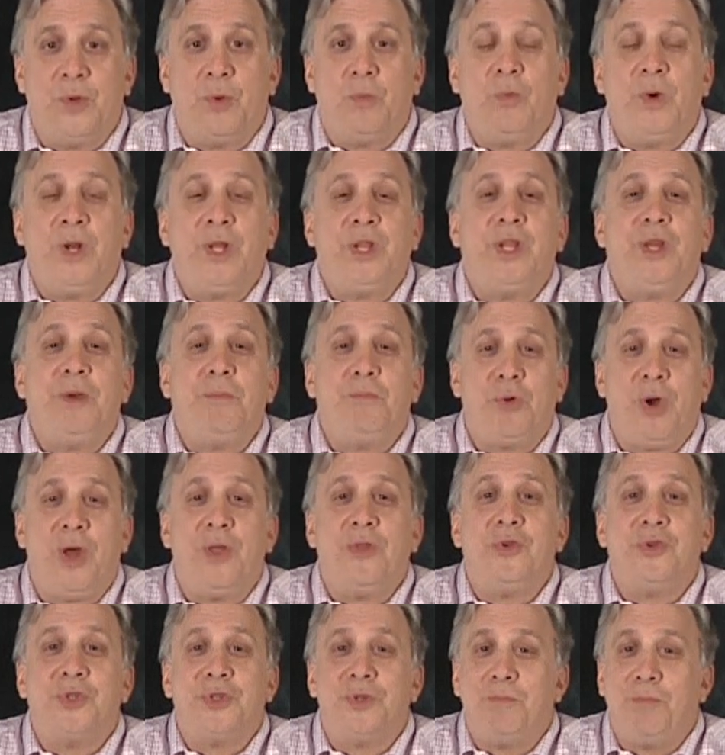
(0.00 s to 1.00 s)
Ringling
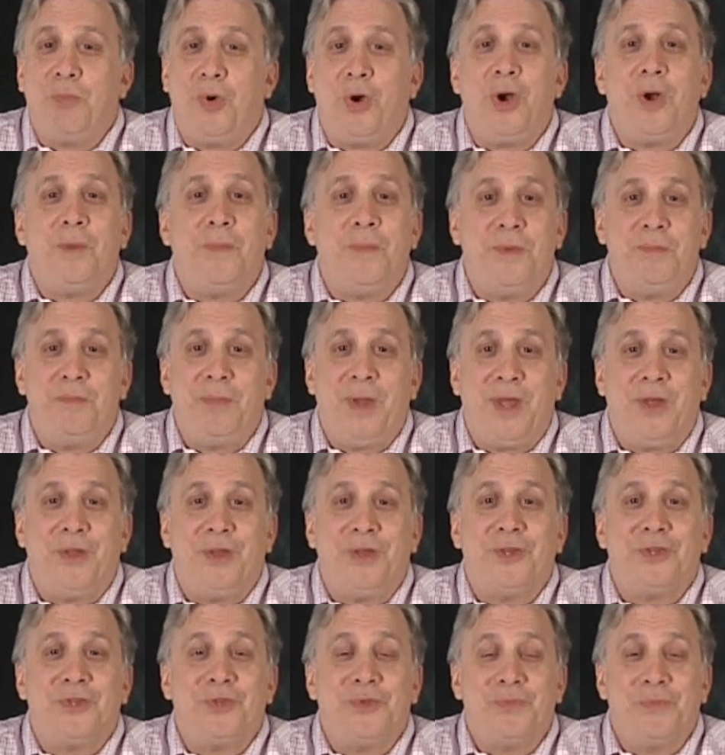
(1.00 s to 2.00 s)
Brothers and Barnum &
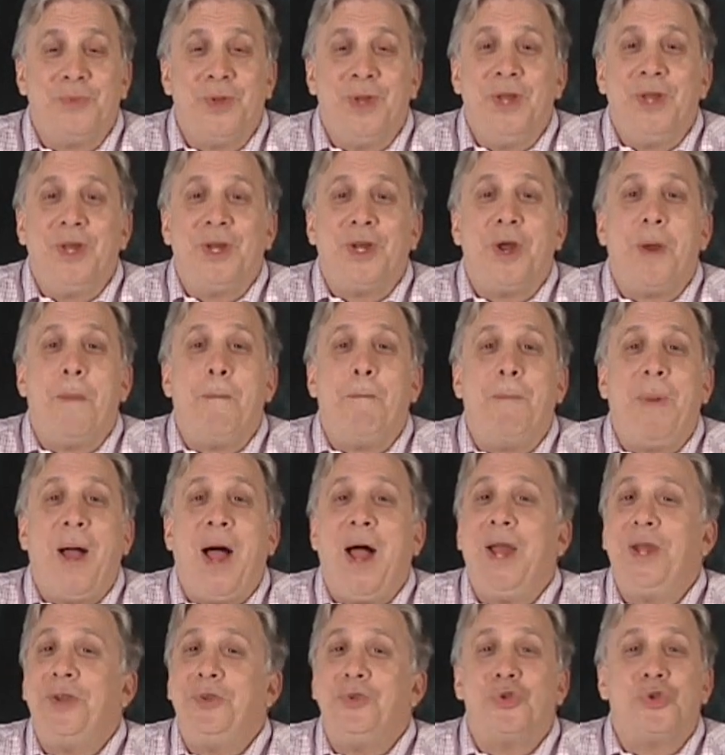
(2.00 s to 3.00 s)
Bailey
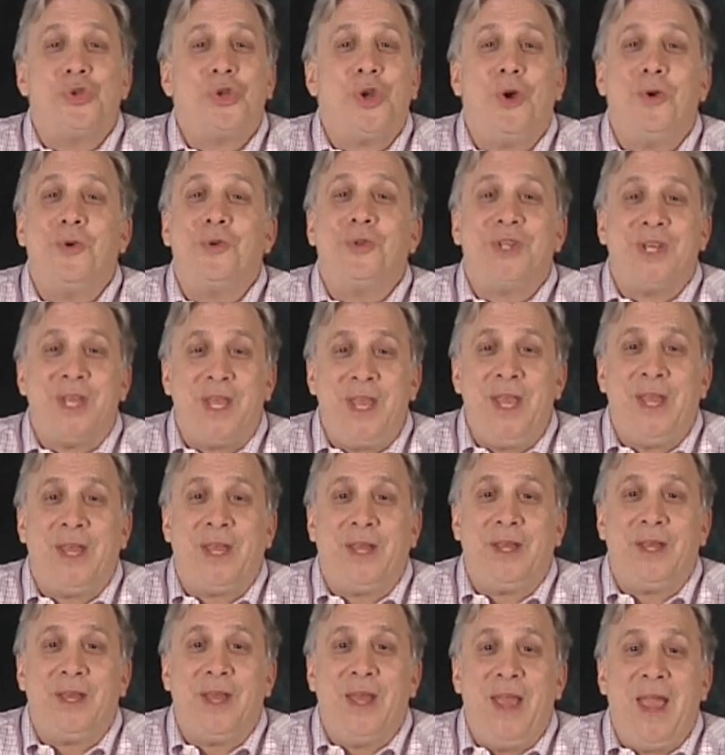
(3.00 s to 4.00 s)
Combined Shows,
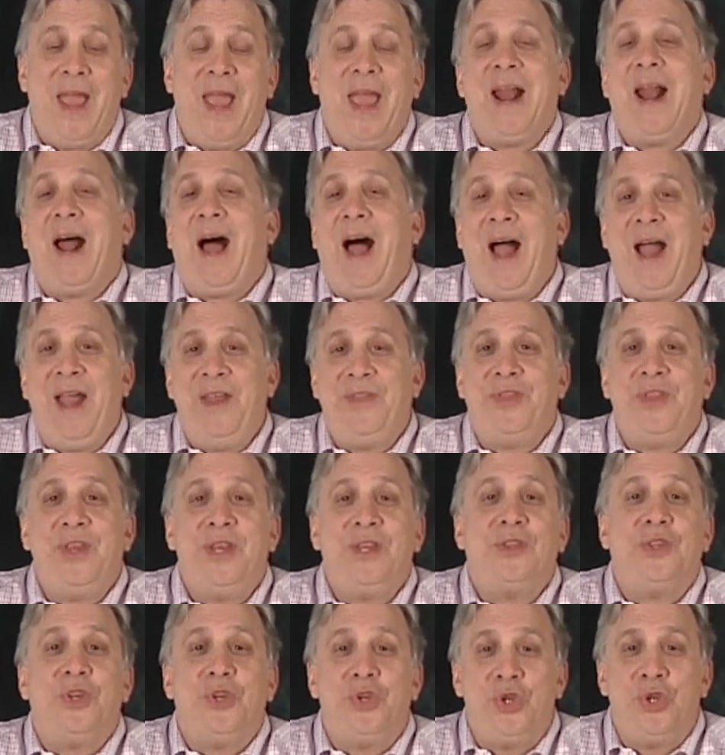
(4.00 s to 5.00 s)
Inc., and I
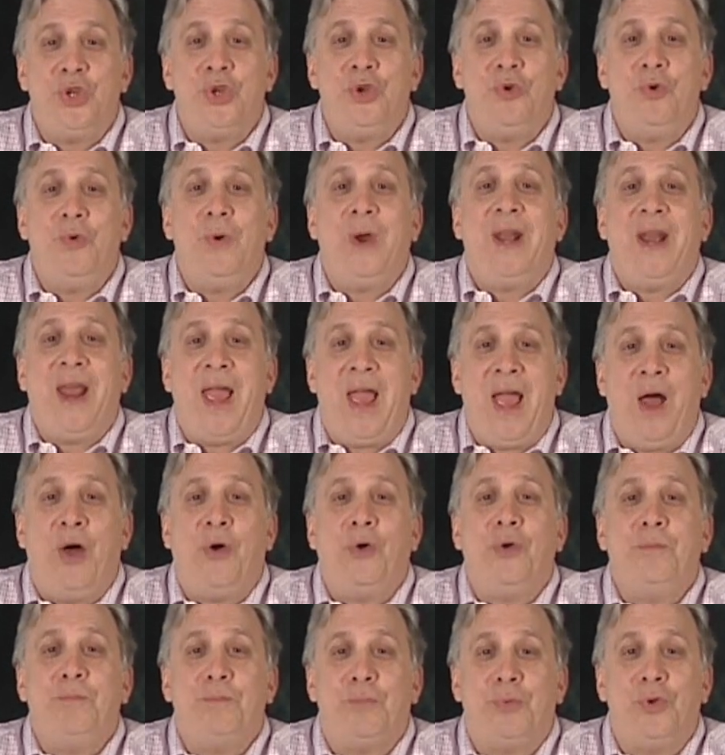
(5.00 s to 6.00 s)
think that you and
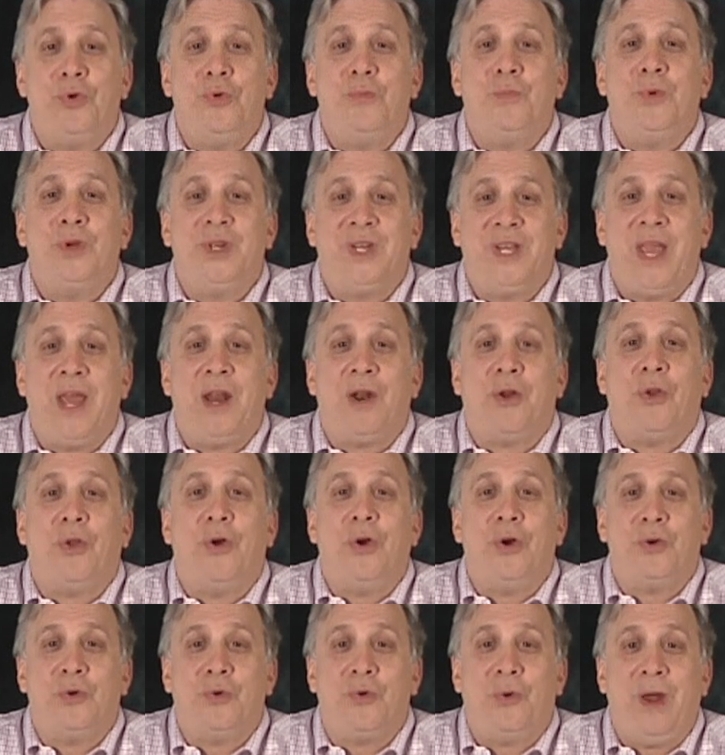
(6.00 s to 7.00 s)
Alan Bloom would get
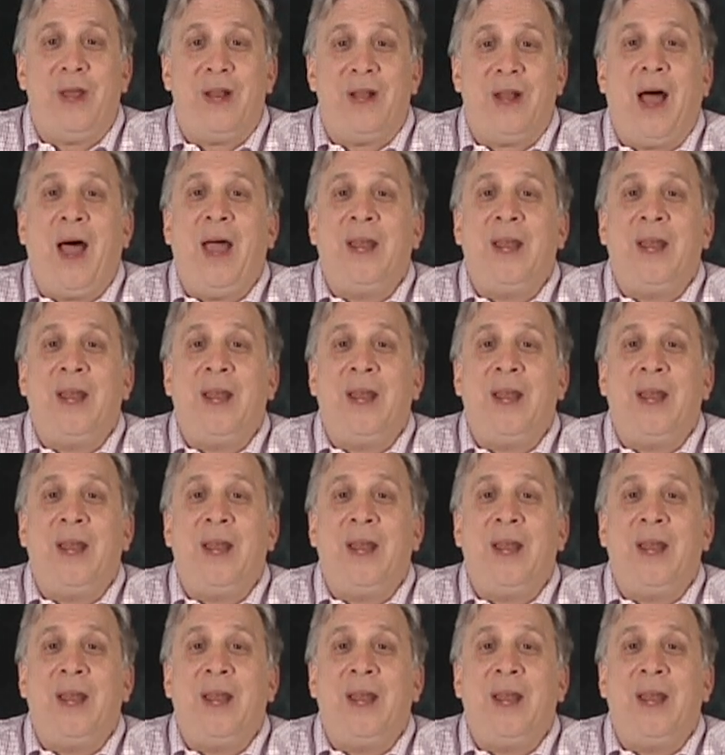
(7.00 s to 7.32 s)
along great.